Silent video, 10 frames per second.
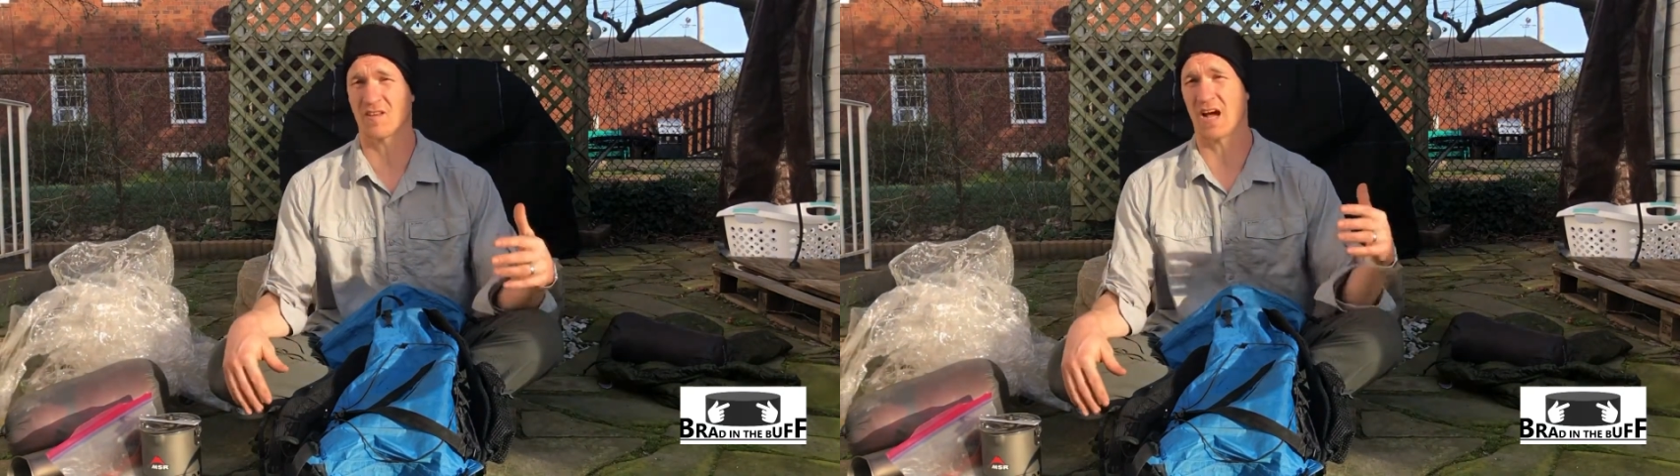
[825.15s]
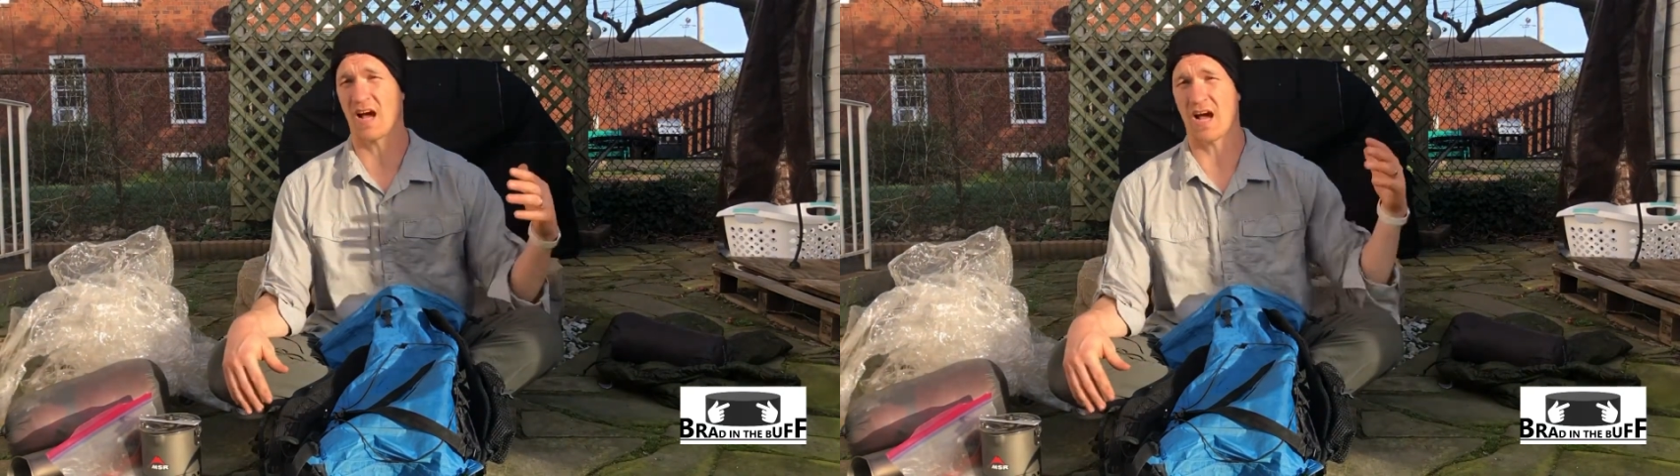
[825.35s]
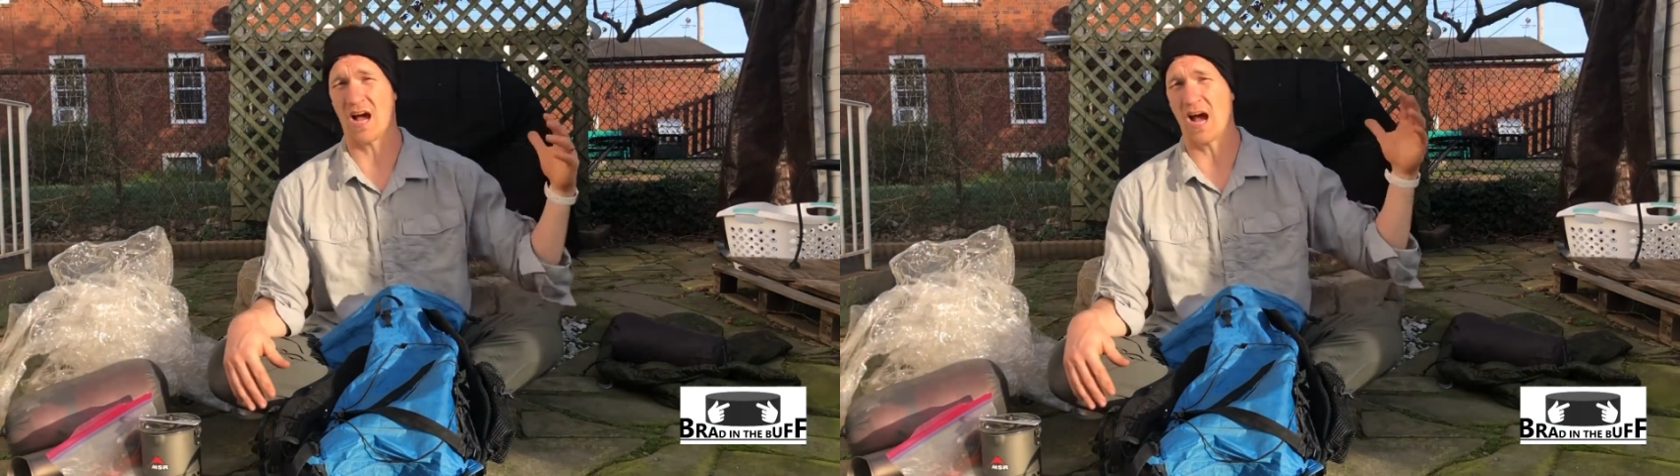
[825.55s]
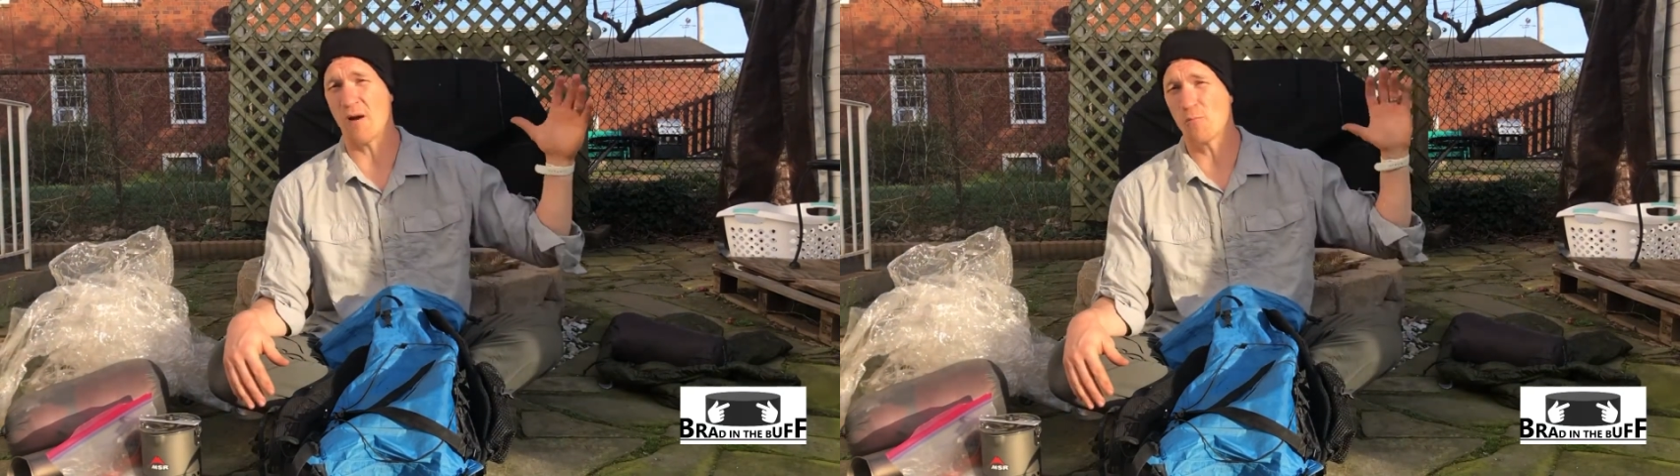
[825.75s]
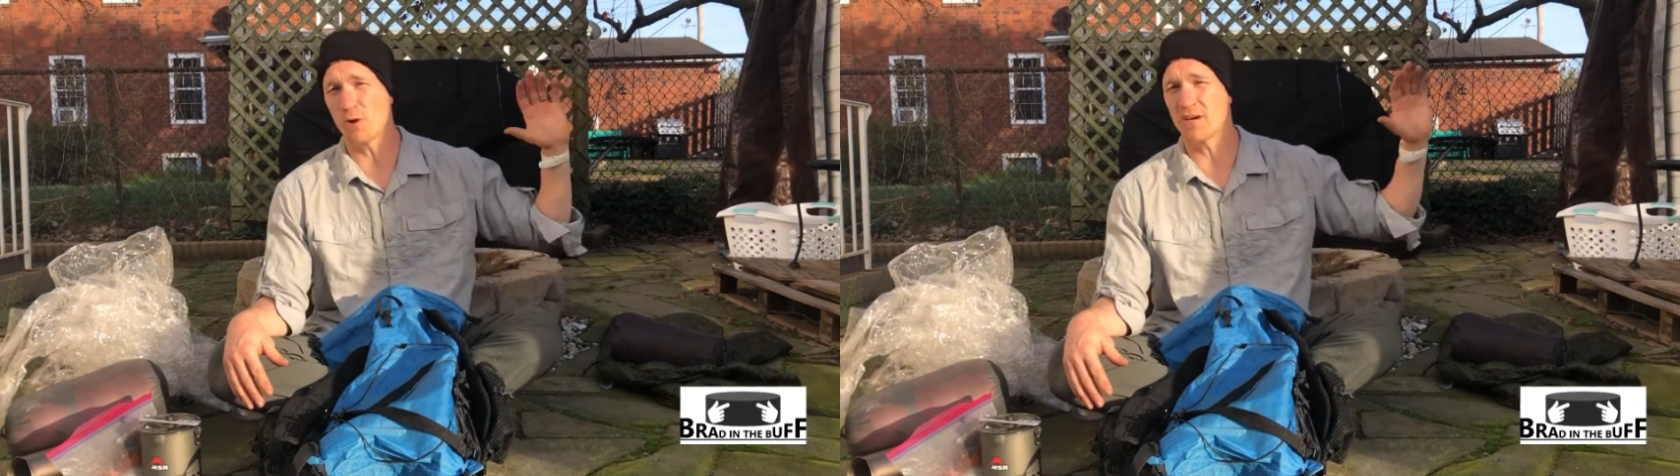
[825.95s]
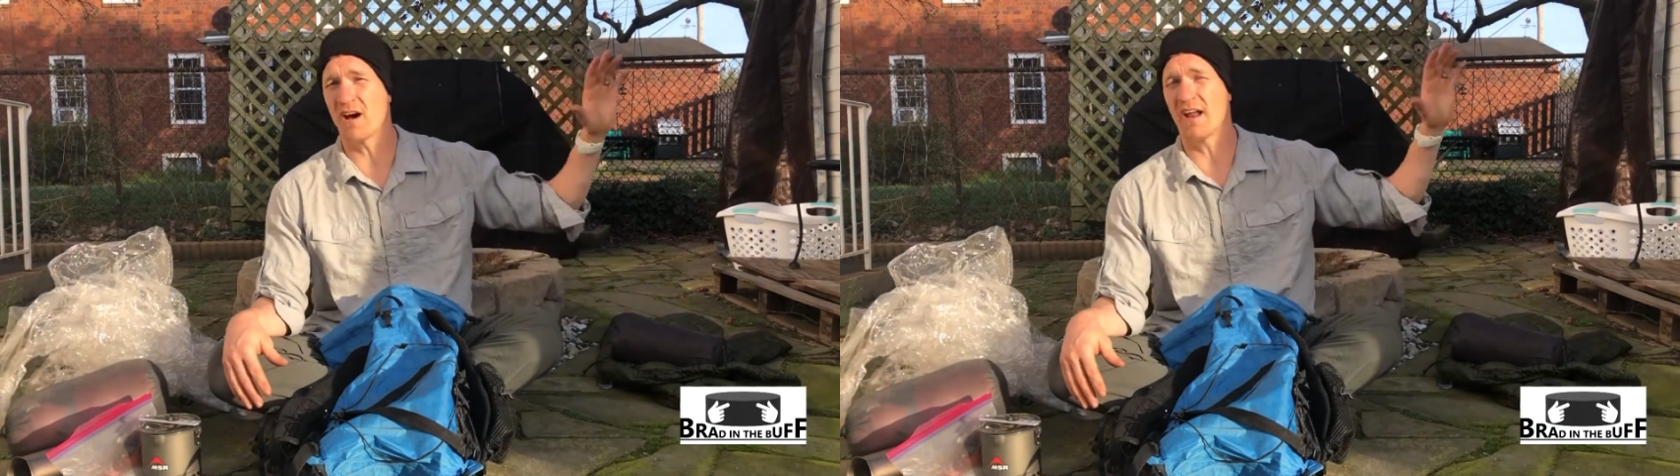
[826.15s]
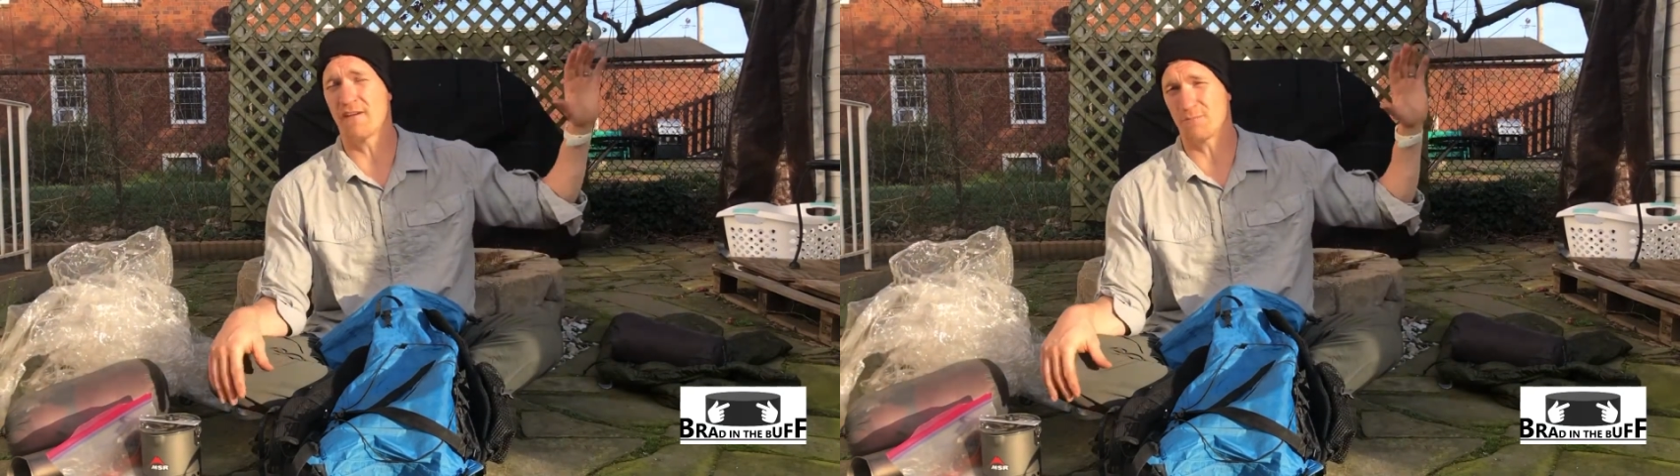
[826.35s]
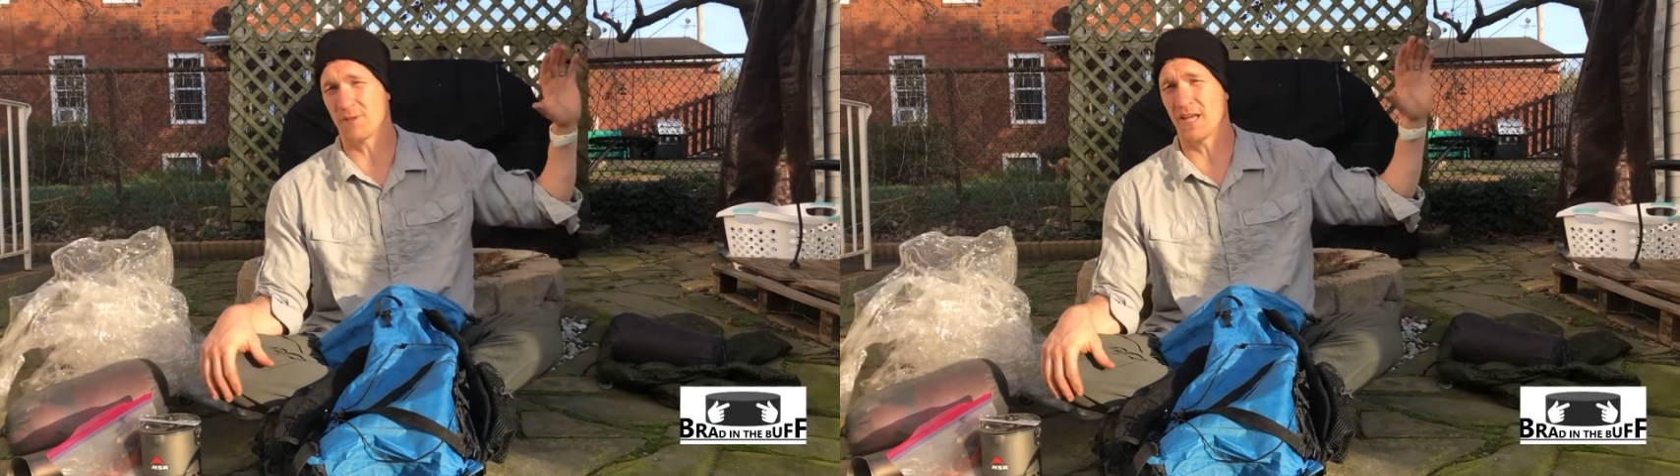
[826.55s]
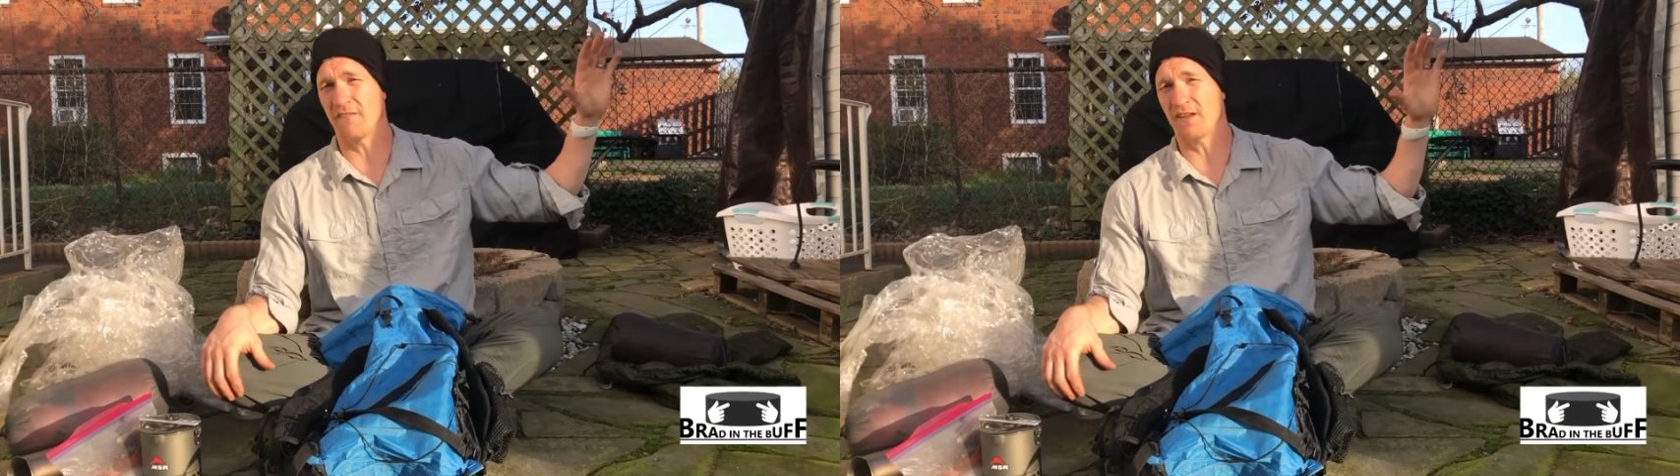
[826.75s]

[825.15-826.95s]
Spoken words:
I would not have believed